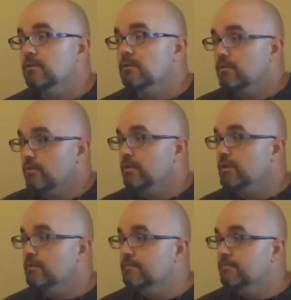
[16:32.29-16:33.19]
You're doing
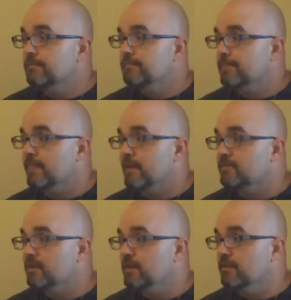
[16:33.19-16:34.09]
good.
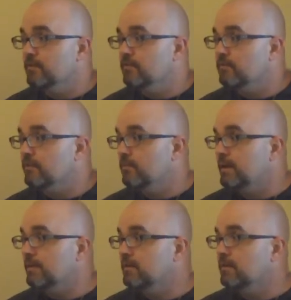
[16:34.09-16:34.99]
It's like, and you
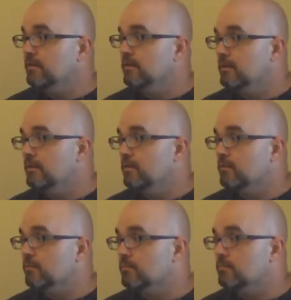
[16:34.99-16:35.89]
met the,
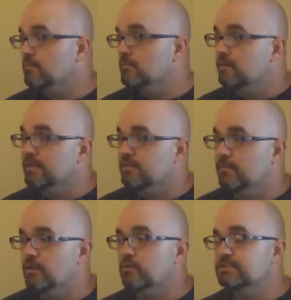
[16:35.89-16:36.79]

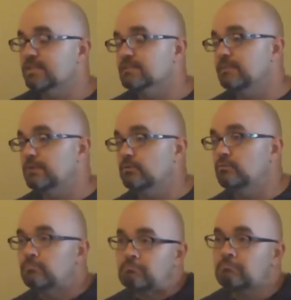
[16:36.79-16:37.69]
of course, that doesn't mean
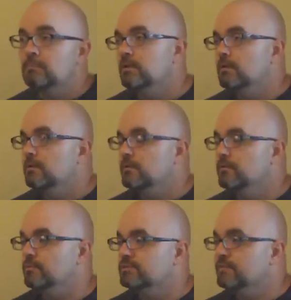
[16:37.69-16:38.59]

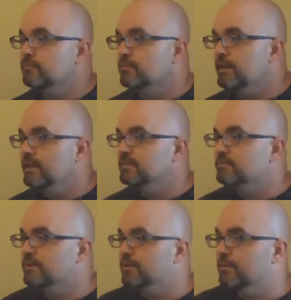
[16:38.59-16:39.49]
you do sinful things
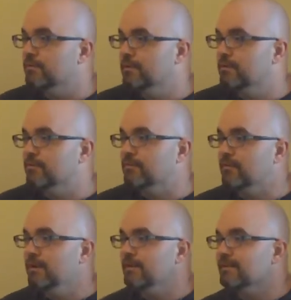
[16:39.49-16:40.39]
when you're, with your
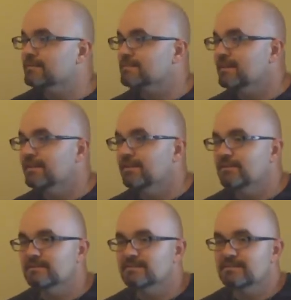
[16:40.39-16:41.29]
friend. It's like,
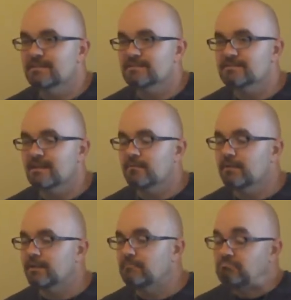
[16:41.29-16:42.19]
because then that's not
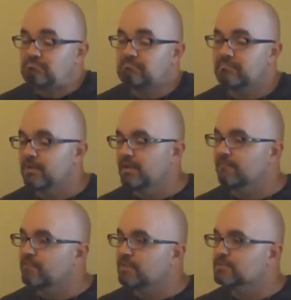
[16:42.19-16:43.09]
really being in
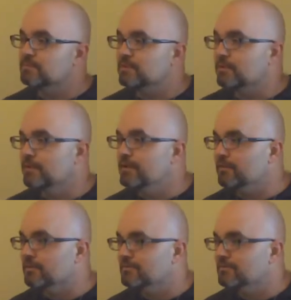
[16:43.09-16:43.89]
fellowship with the Lord either.